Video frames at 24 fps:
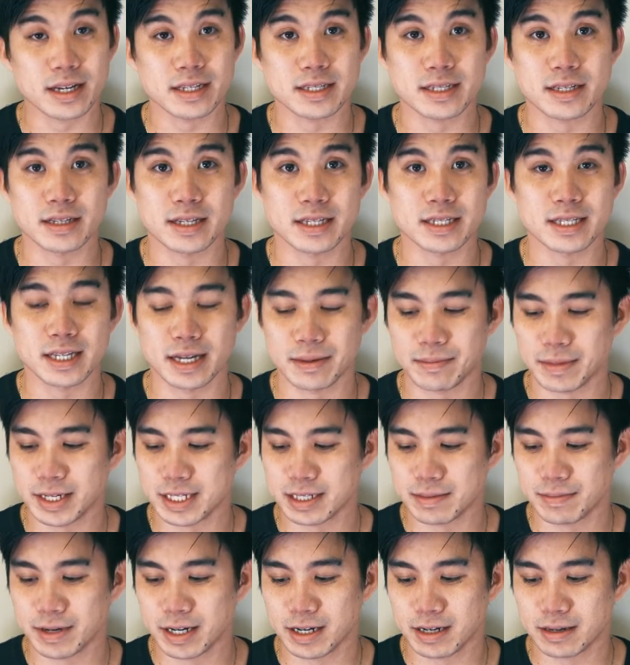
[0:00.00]
So let's not
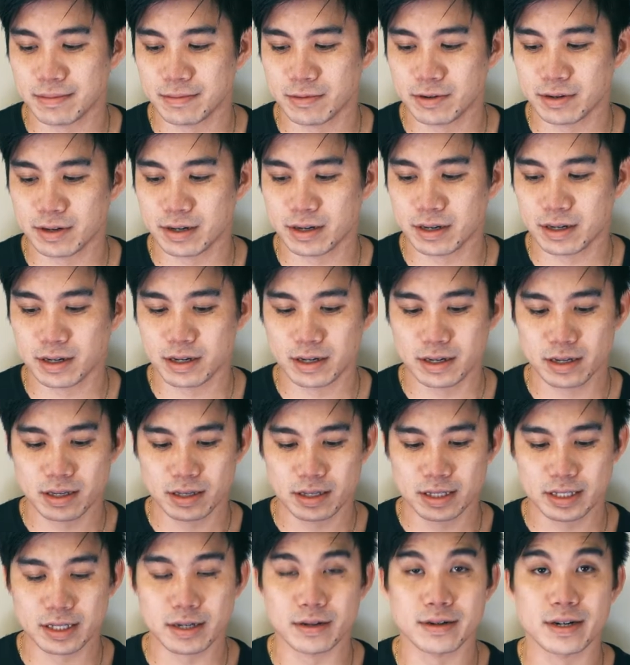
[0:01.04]
mess about anymore.
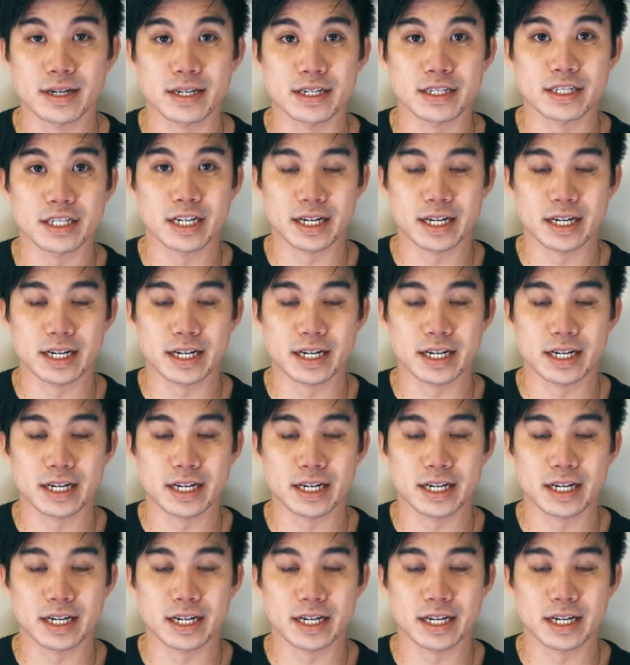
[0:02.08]
Let's go ahead and